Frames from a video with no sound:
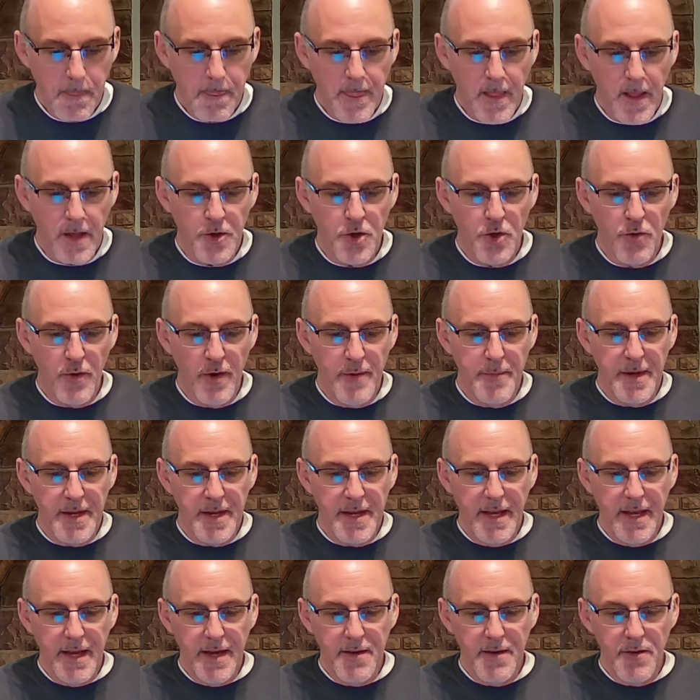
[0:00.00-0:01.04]
we
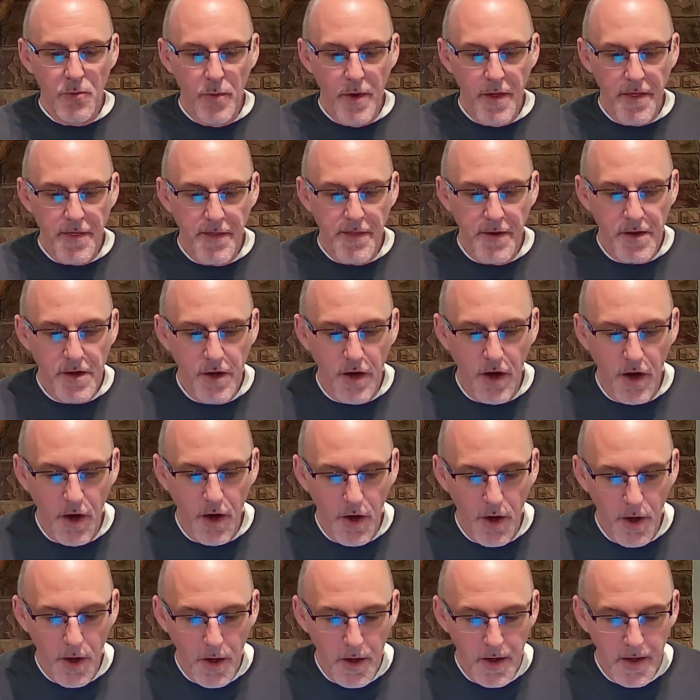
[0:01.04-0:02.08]
begin with the
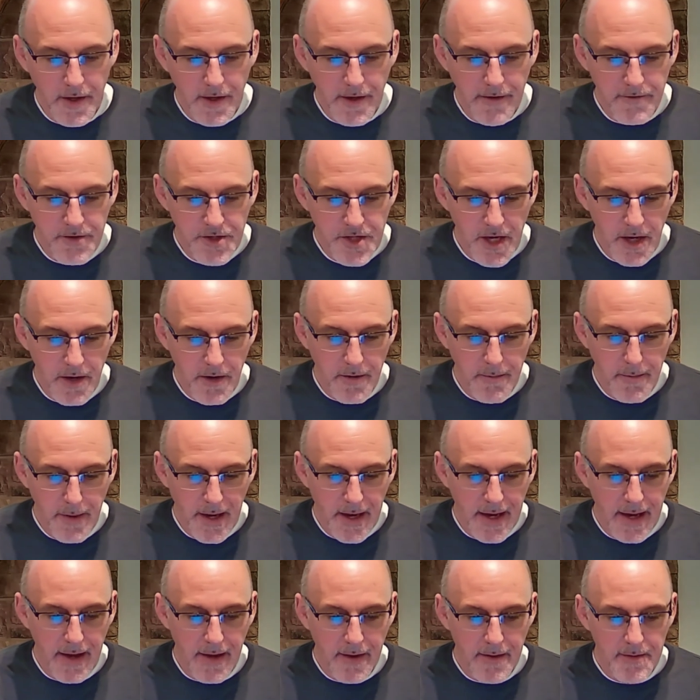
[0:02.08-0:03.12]
call of
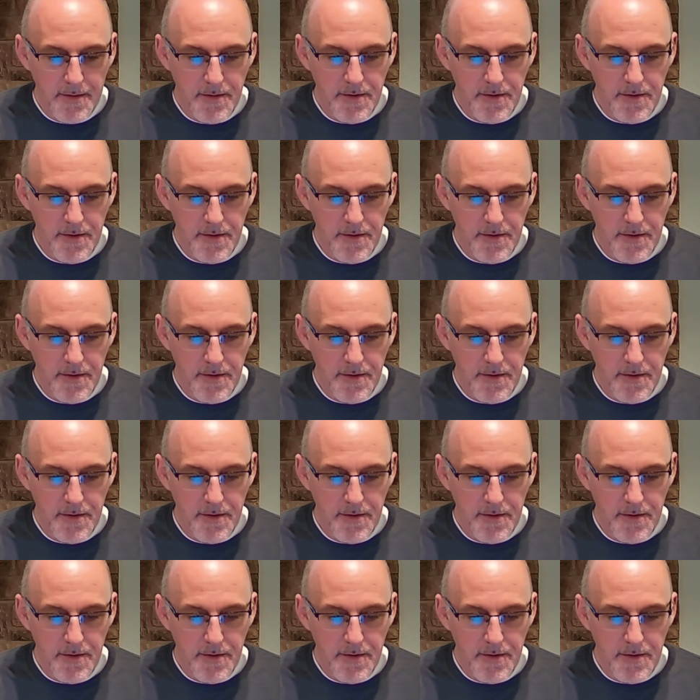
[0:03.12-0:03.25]
Jeremiah.